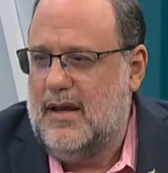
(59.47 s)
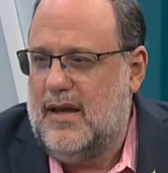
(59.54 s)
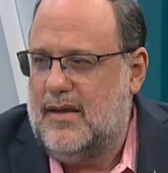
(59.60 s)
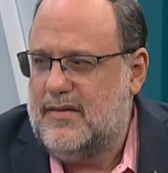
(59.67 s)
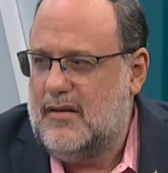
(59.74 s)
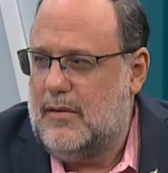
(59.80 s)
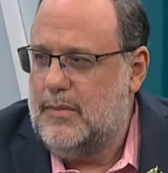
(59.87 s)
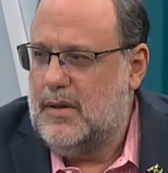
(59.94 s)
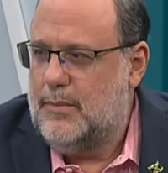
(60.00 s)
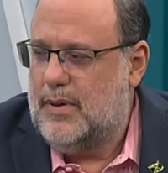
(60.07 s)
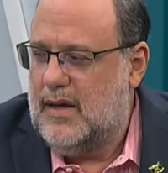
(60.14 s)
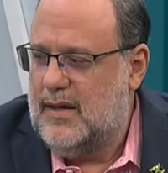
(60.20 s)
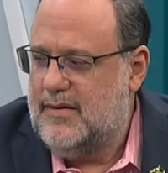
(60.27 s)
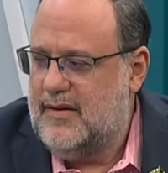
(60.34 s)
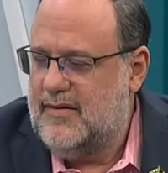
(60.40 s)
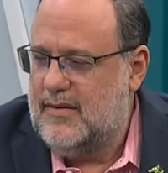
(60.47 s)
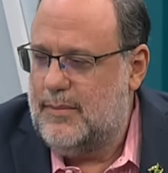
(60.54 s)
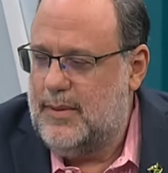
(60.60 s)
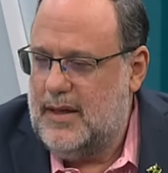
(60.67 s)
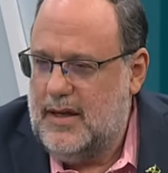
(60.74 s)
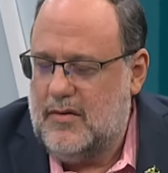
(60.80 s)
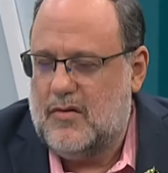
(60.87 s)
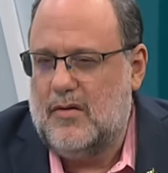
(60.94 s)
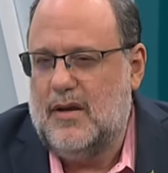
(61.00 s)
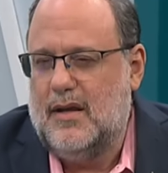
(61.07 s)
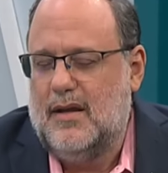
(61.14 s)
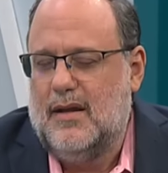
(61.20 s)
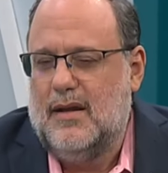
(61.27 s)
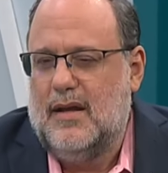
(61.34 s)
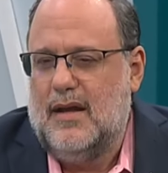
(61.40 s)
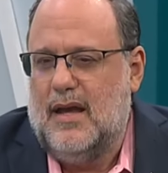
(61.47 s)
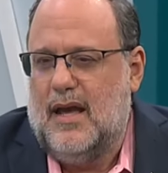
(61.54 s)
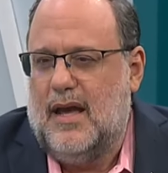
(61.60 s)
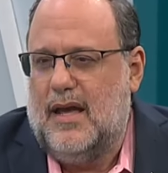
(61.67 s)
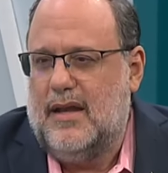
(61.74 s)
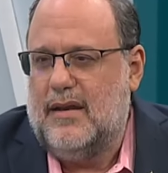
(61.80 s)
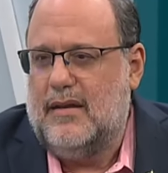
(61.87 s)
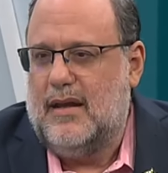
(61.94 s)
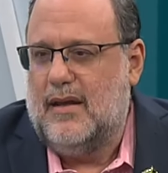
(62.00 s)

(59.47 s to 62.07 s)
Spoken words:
has not been participatory, and